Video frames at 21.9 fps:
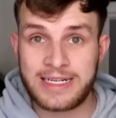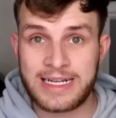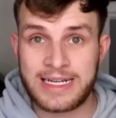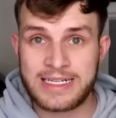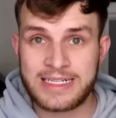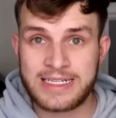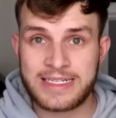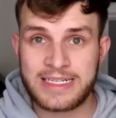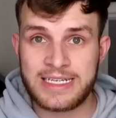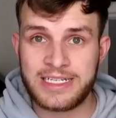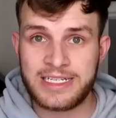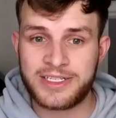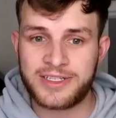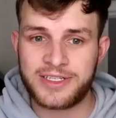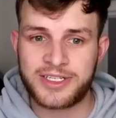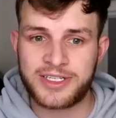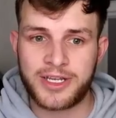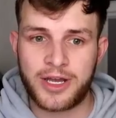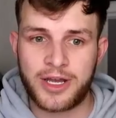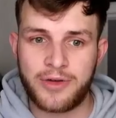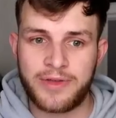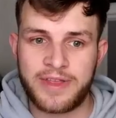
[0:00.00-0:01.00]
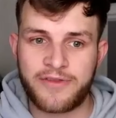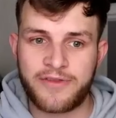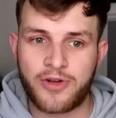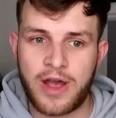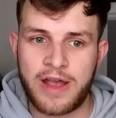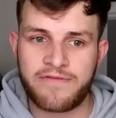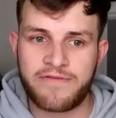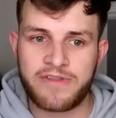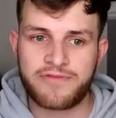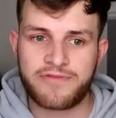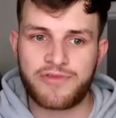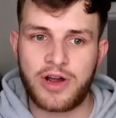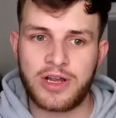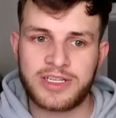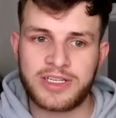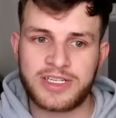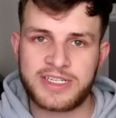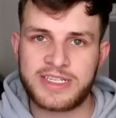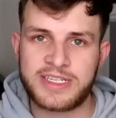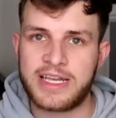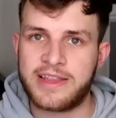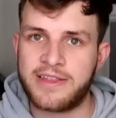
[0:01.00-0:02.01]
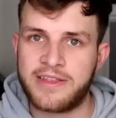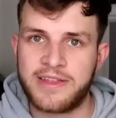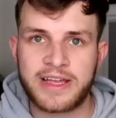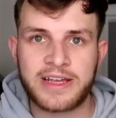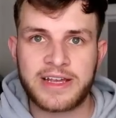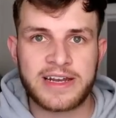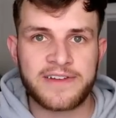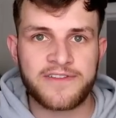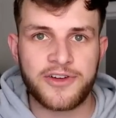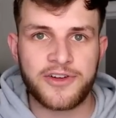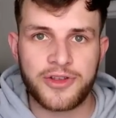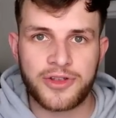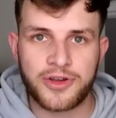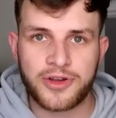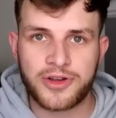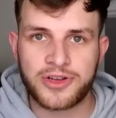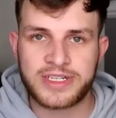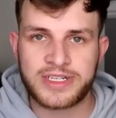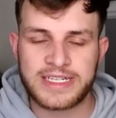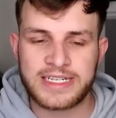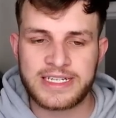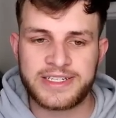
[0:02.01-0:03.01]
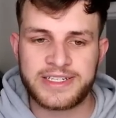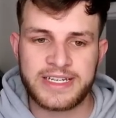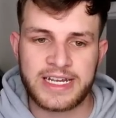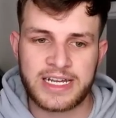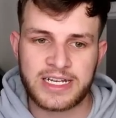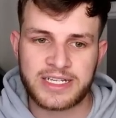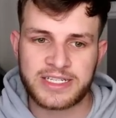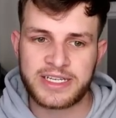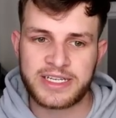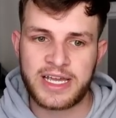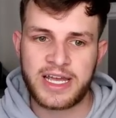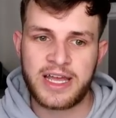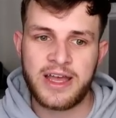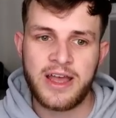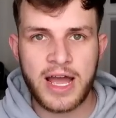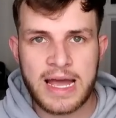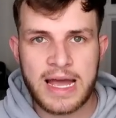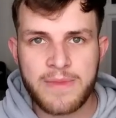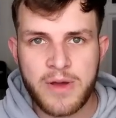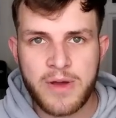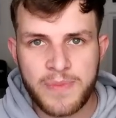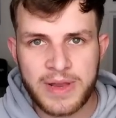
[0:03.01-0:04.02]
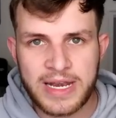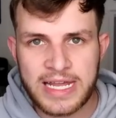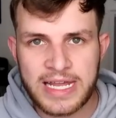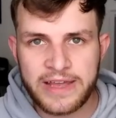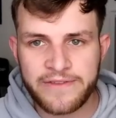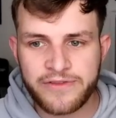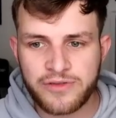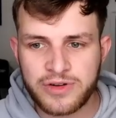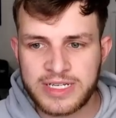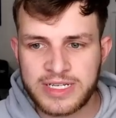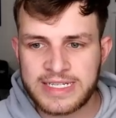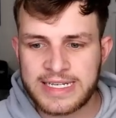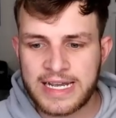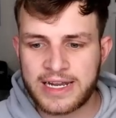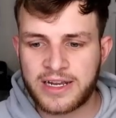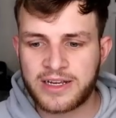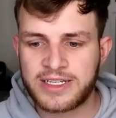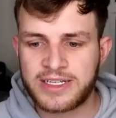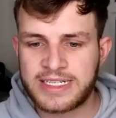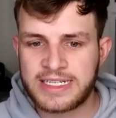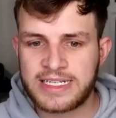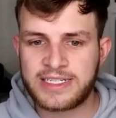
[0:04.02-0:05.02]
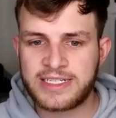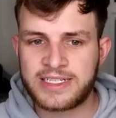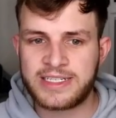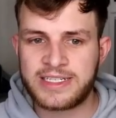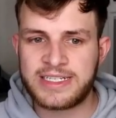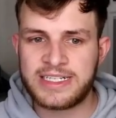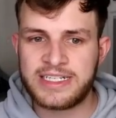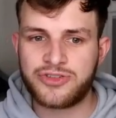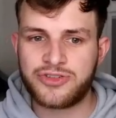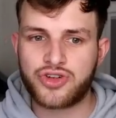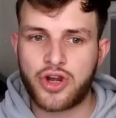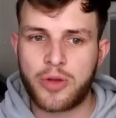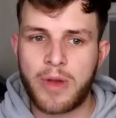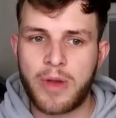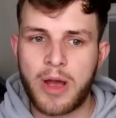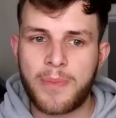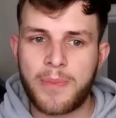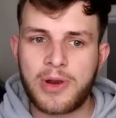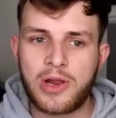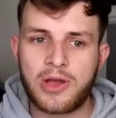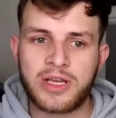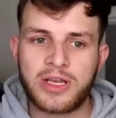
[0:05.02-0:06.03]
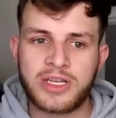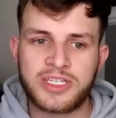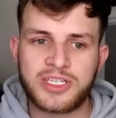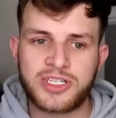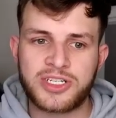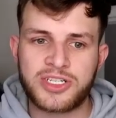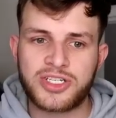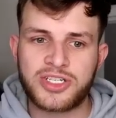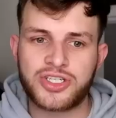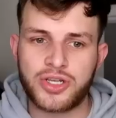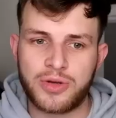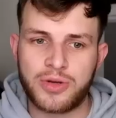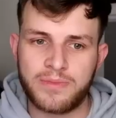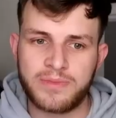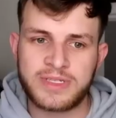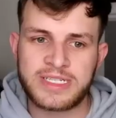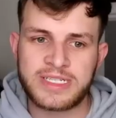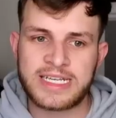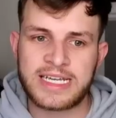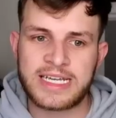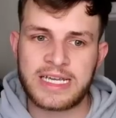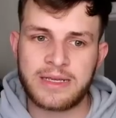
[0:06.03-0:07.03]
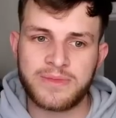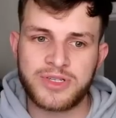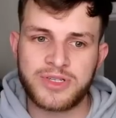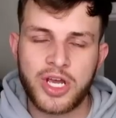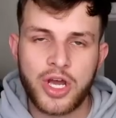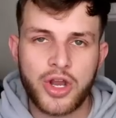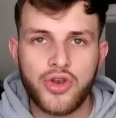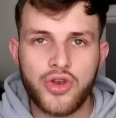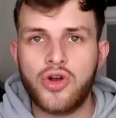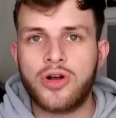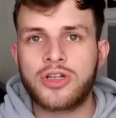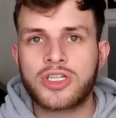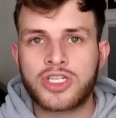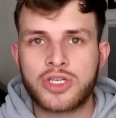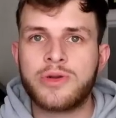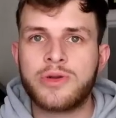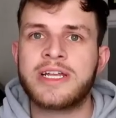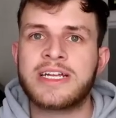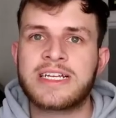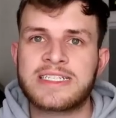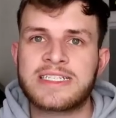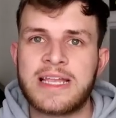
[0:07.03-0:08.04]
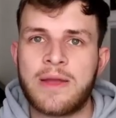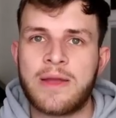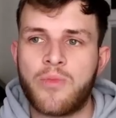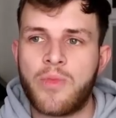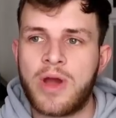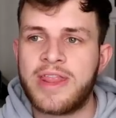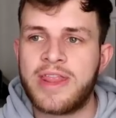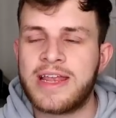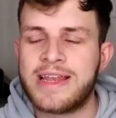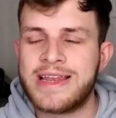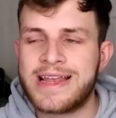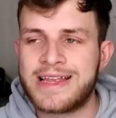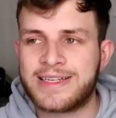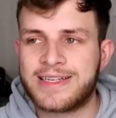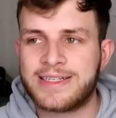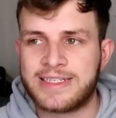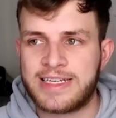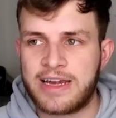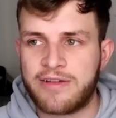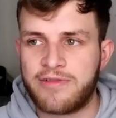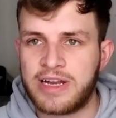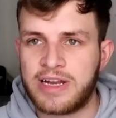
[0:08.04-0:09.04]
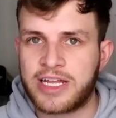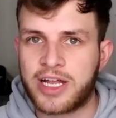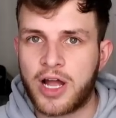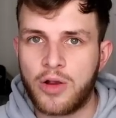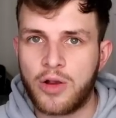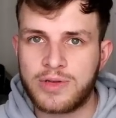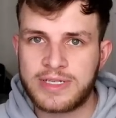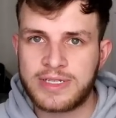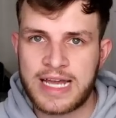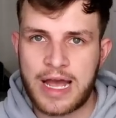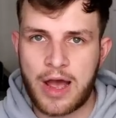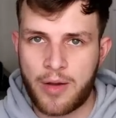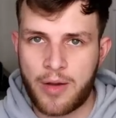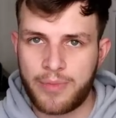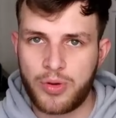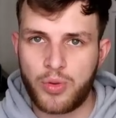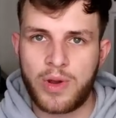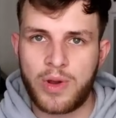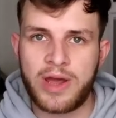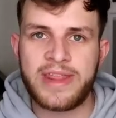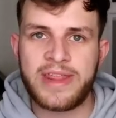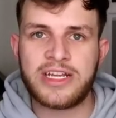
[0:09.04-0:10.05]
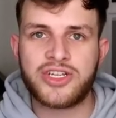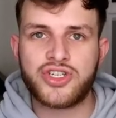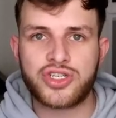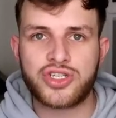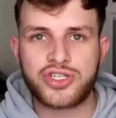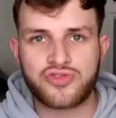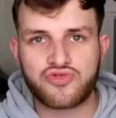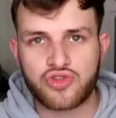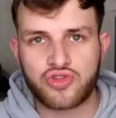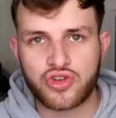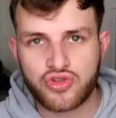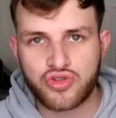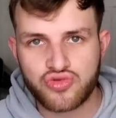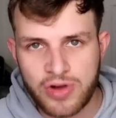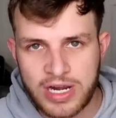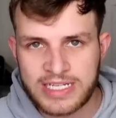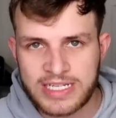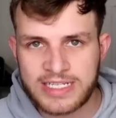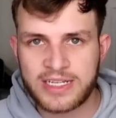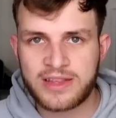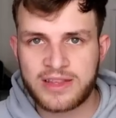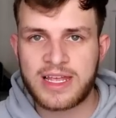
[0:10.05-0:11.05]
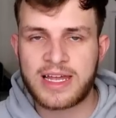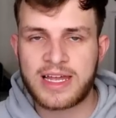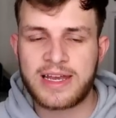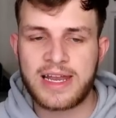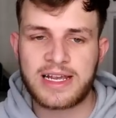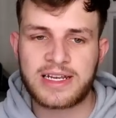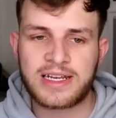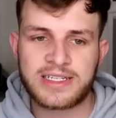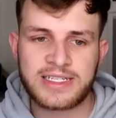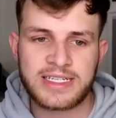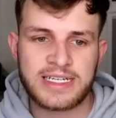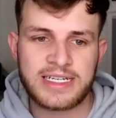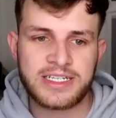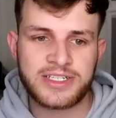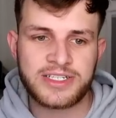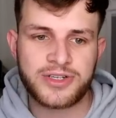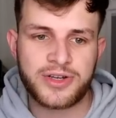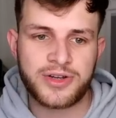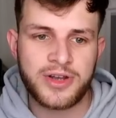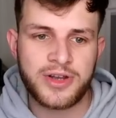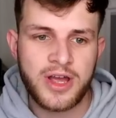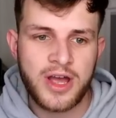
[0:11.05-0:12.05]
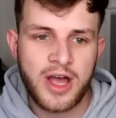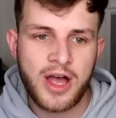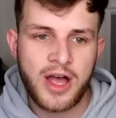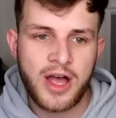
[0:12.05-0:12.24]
last season, so they've got every right to say that they can have another good season next year. I am a believer in second season syndrome applying to some teams, not to an extent where they necessarily go down, but where they just regress in that next season.